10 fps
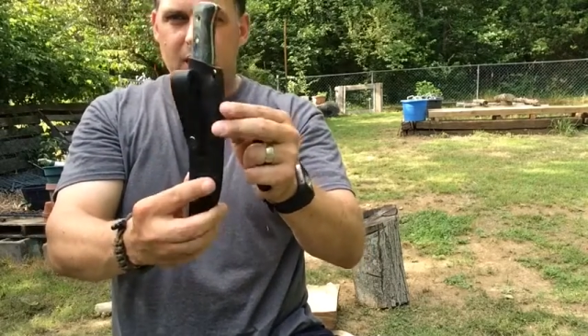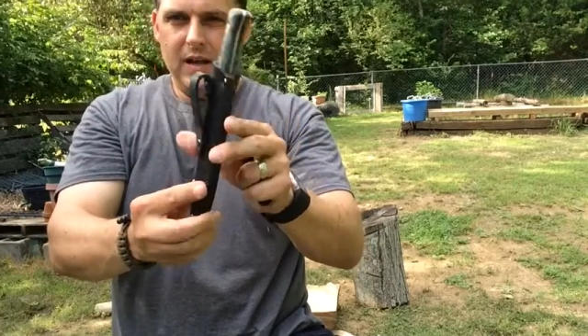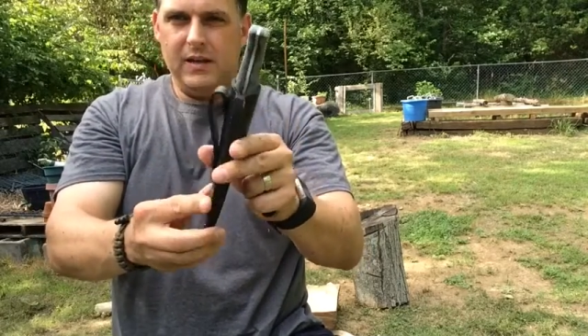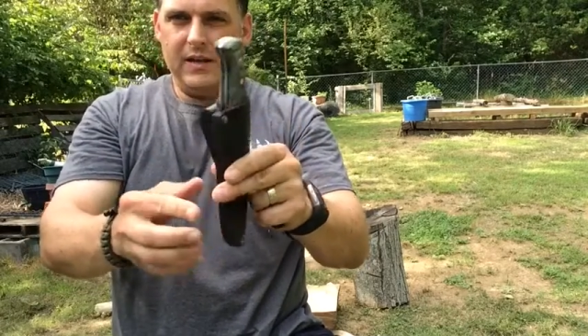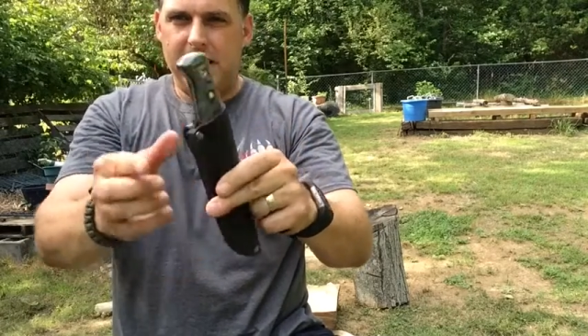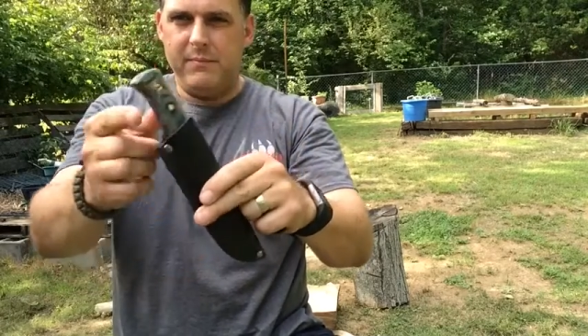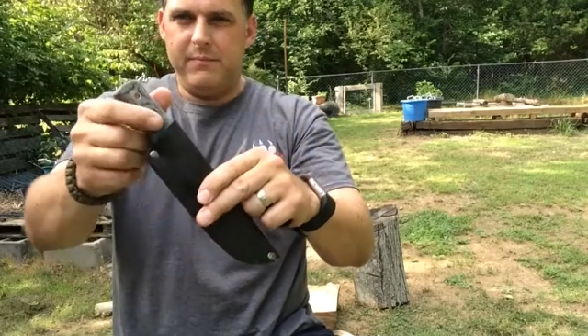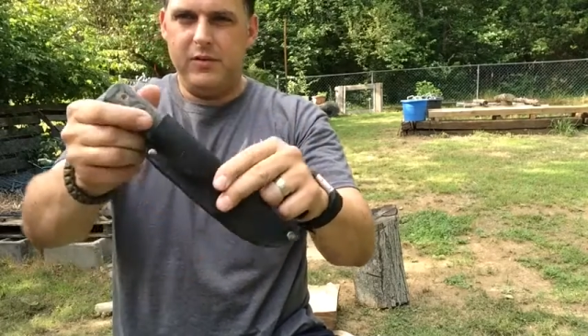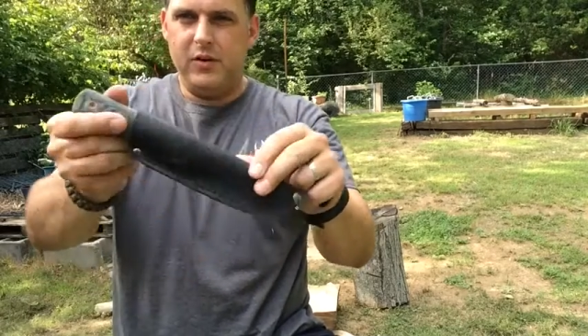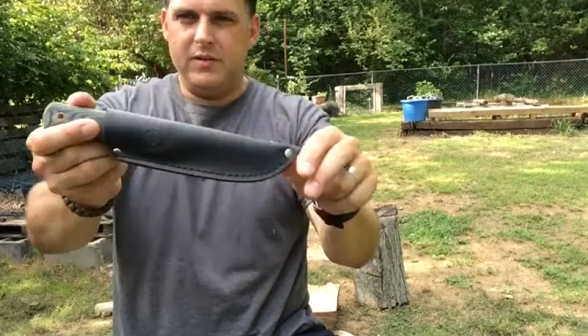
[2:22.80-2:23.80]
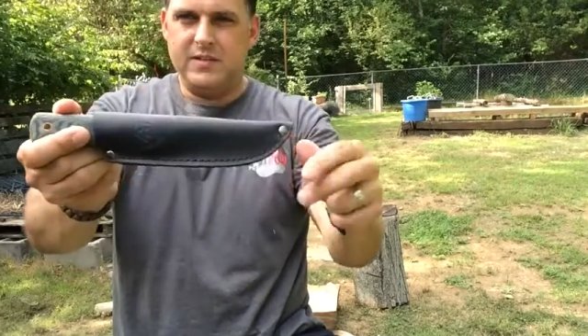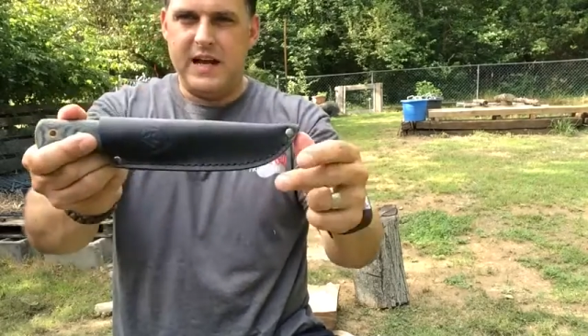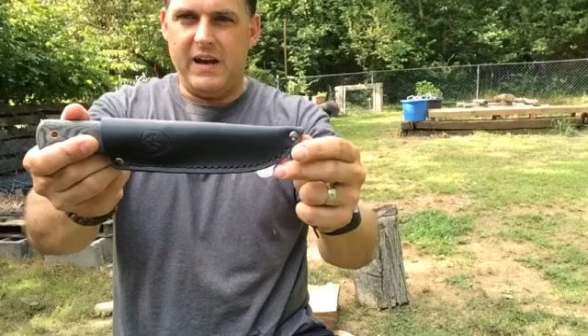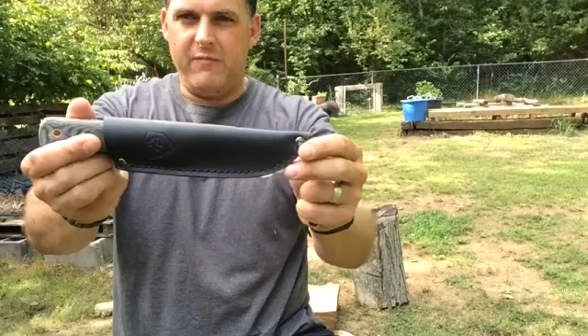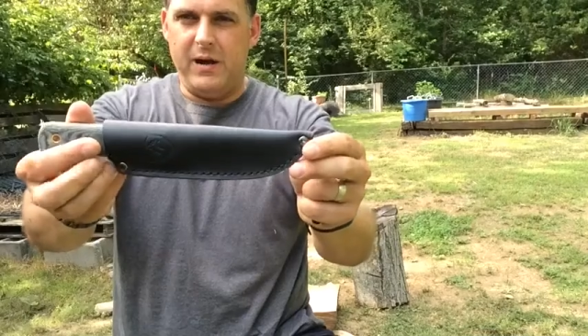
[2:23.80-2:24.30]
and kind of do a
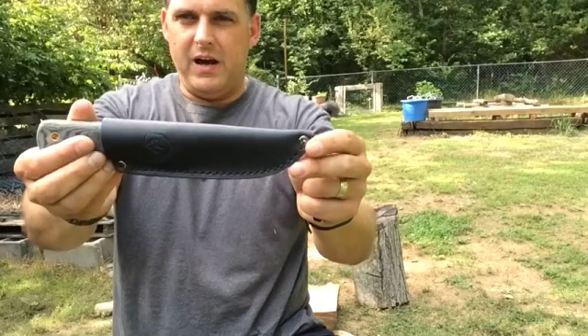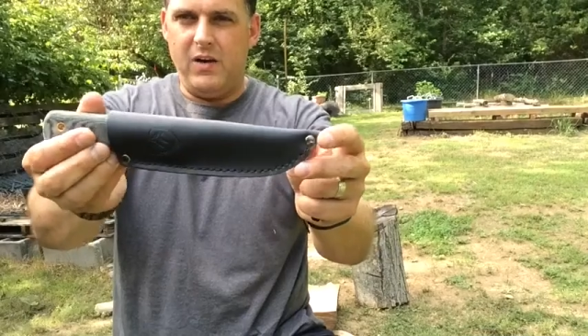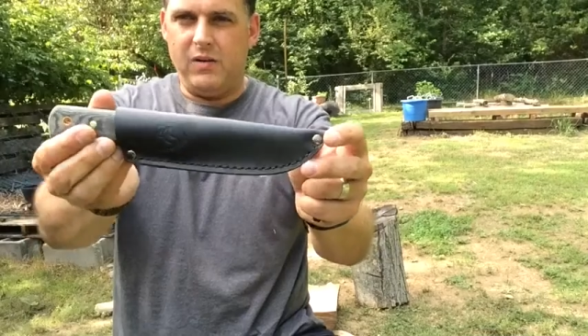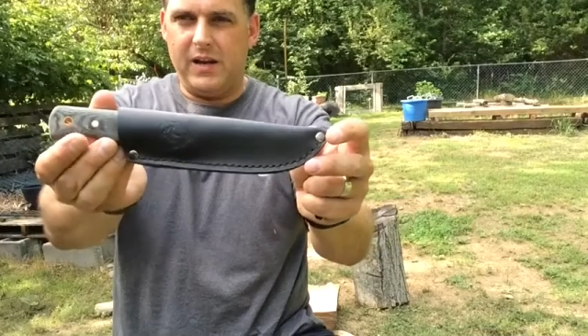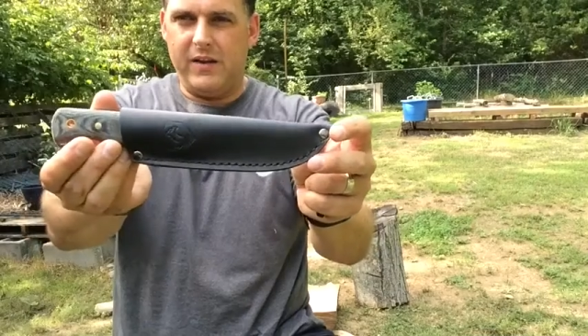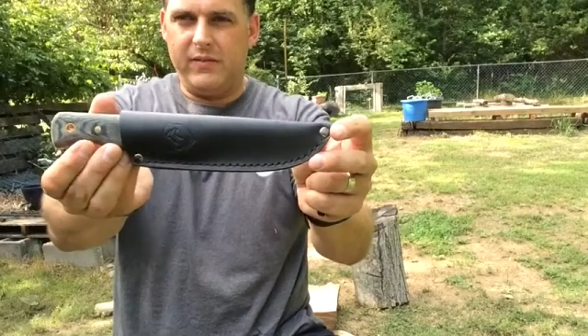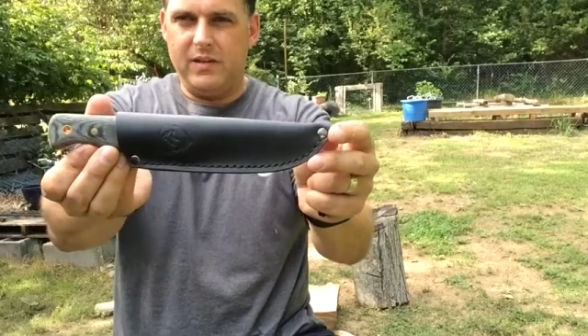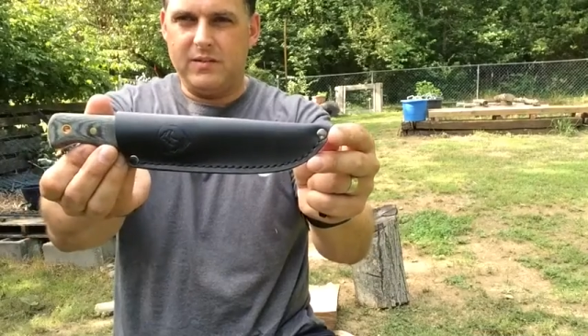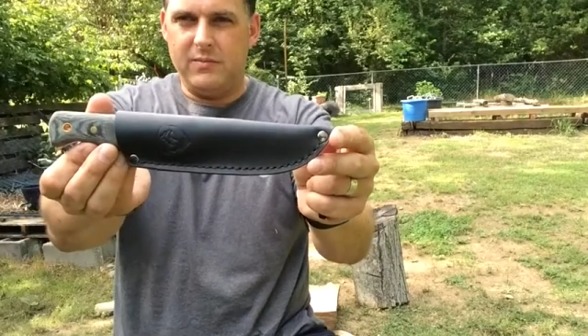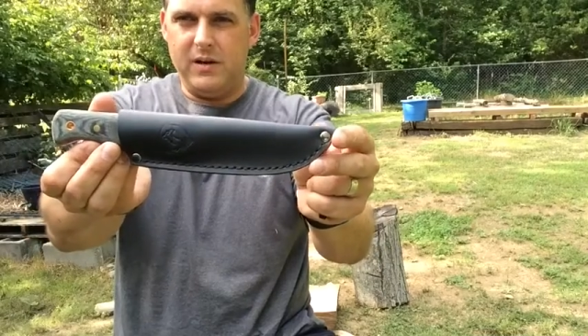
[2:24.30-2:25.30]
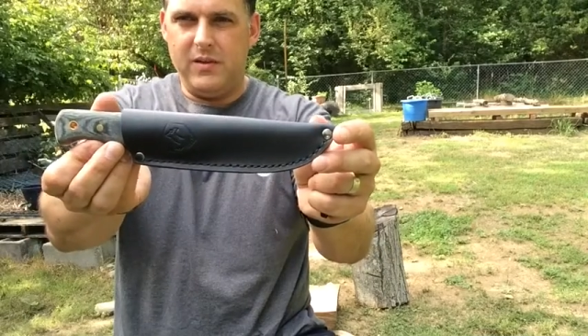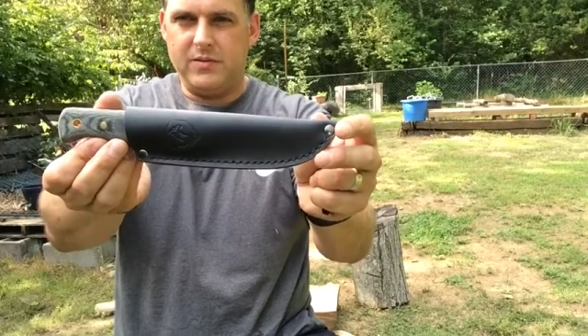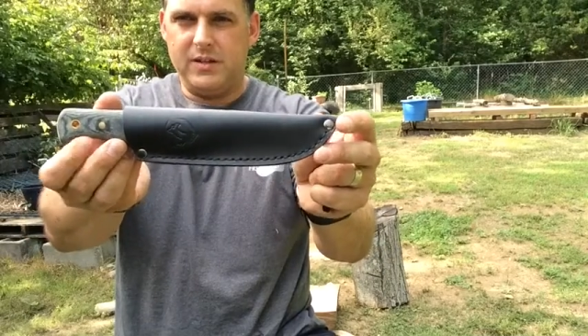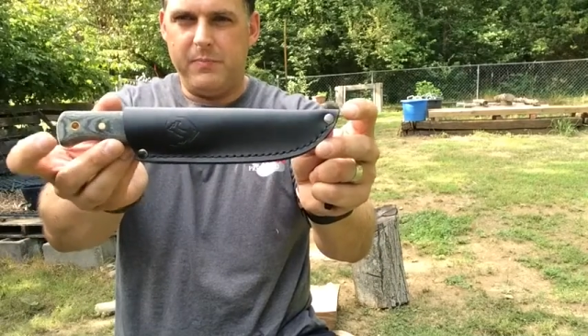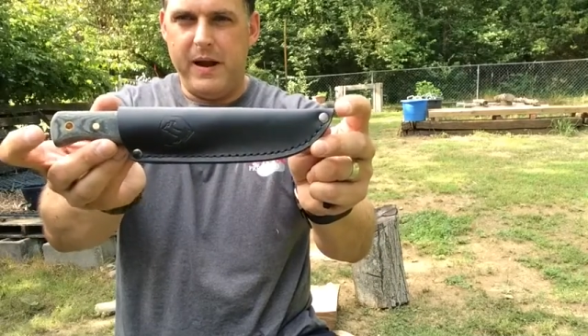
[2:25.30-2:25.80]
design of my own, like I've done some
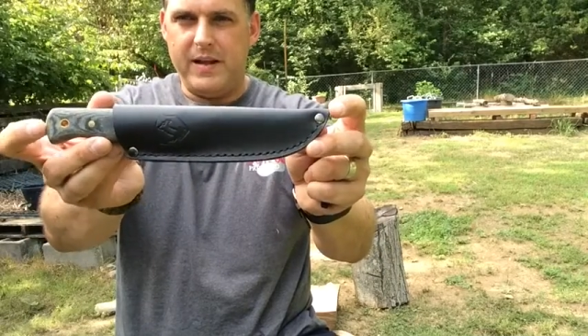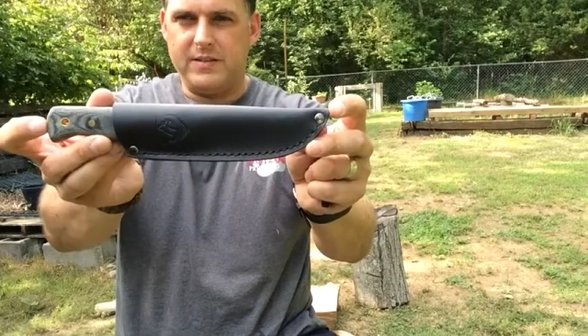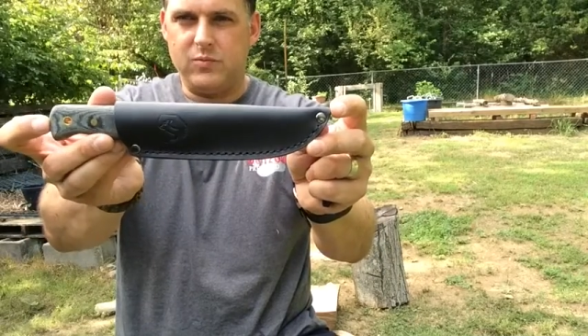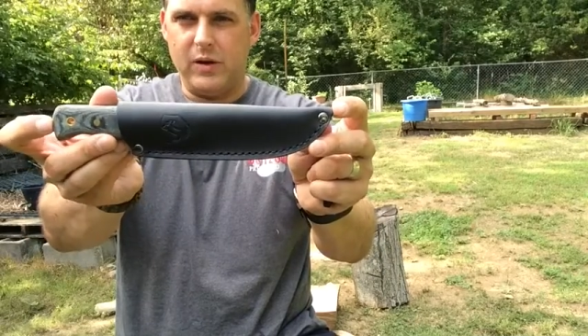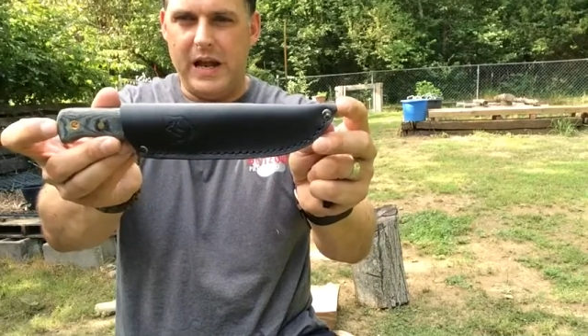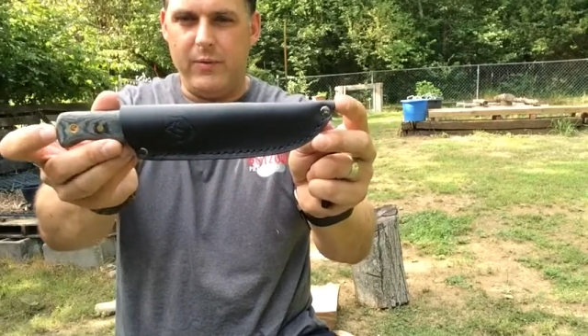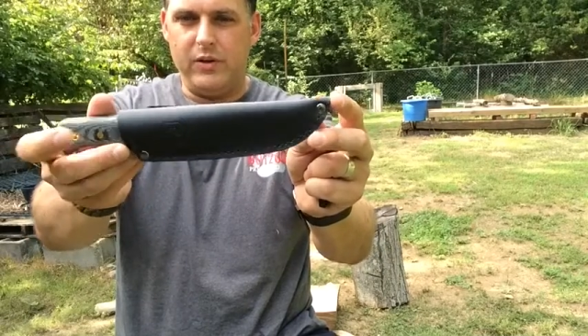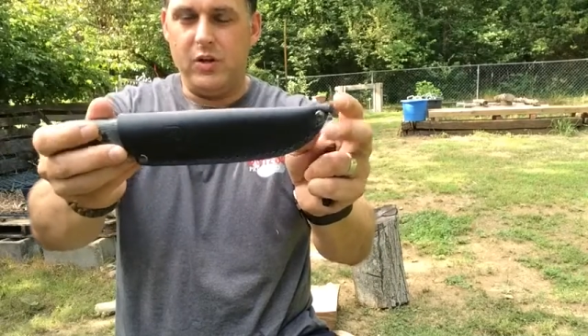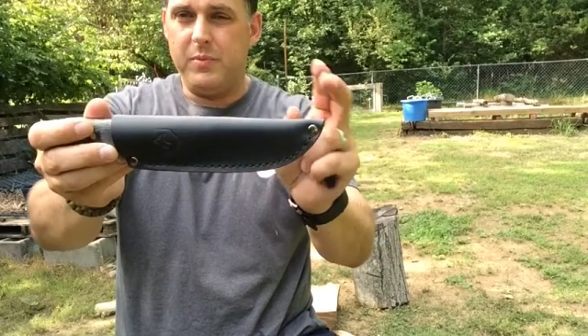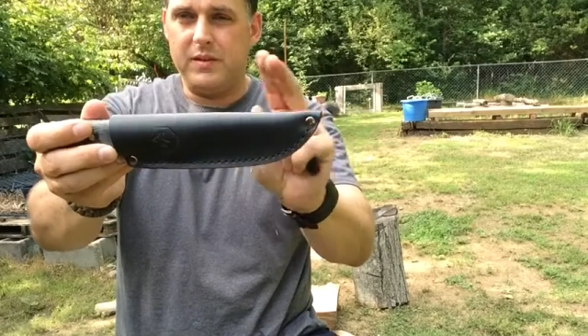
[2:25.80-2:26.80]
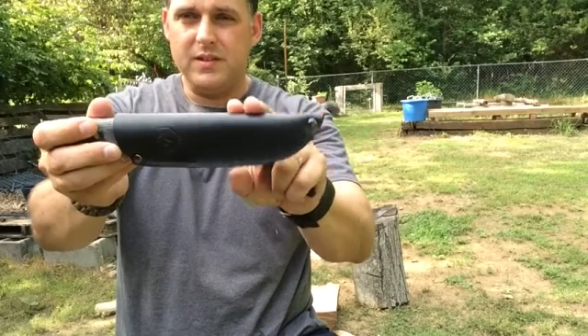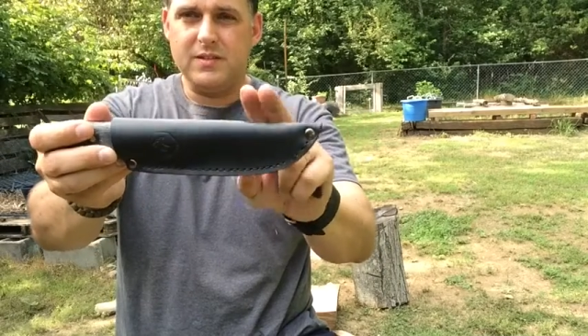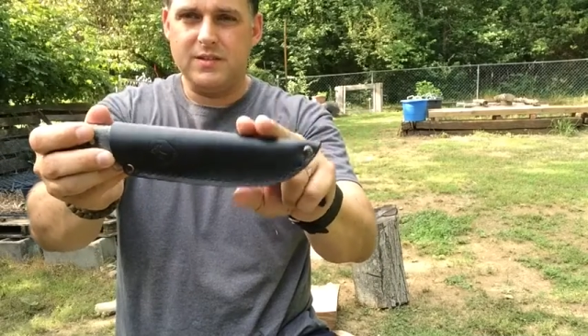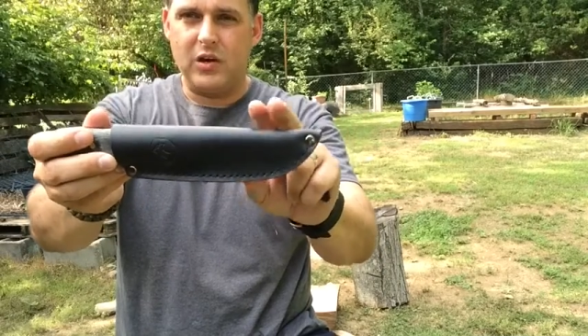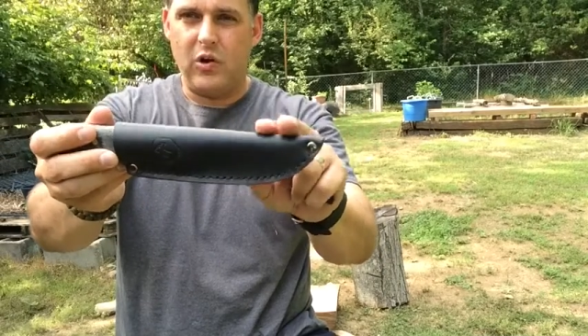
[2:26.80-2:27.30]
others in the past. Is what I would do. But
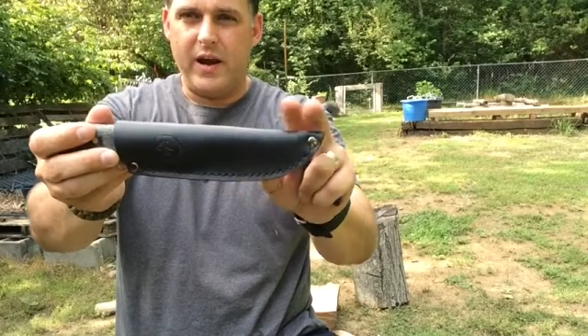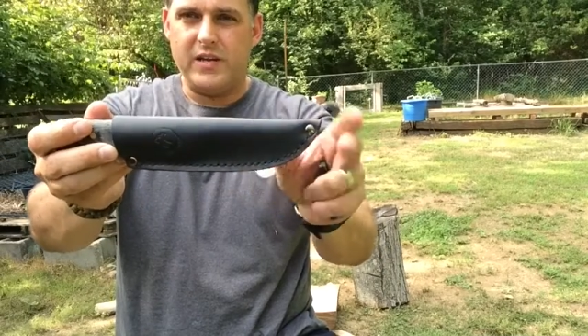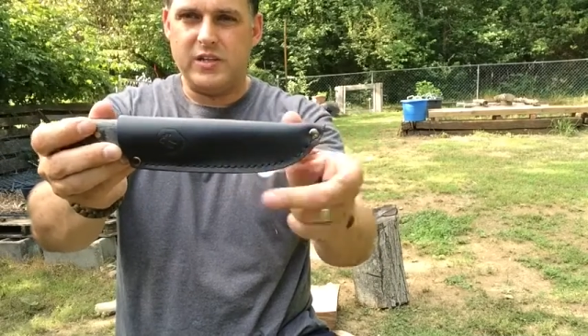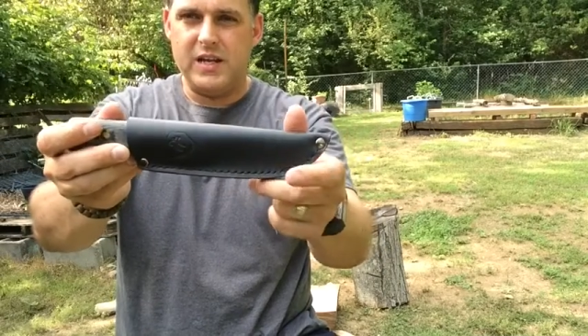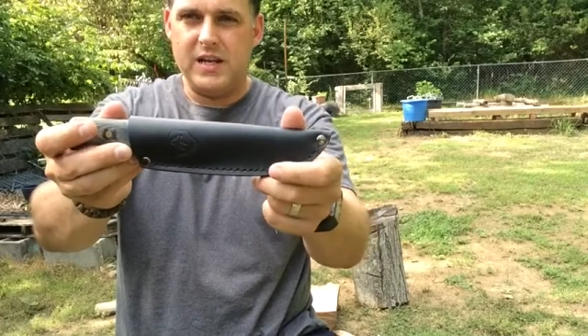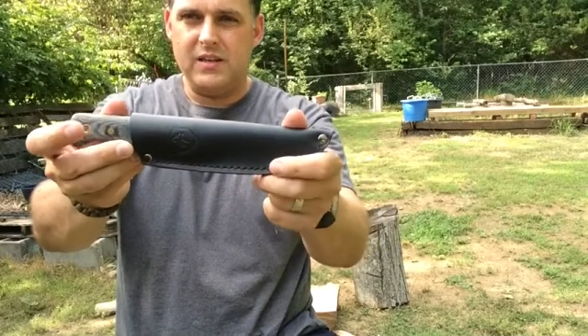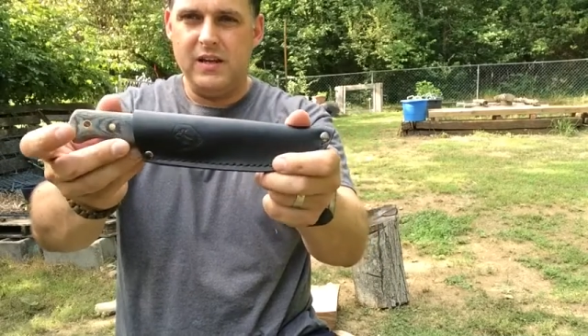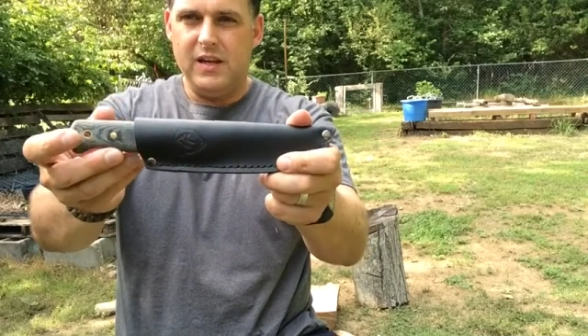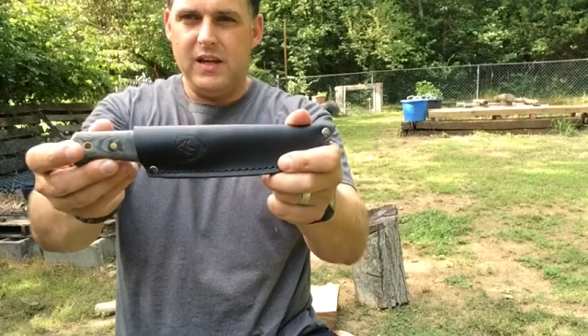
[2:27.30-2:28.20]
this is a great sheath.